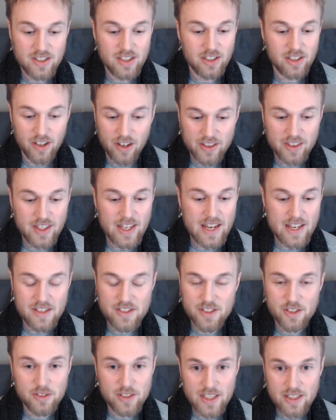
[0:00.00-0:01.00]
there are
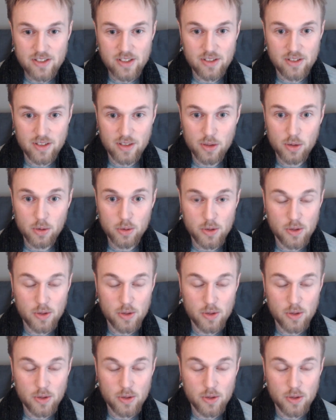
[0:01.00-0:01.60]
things you need to do.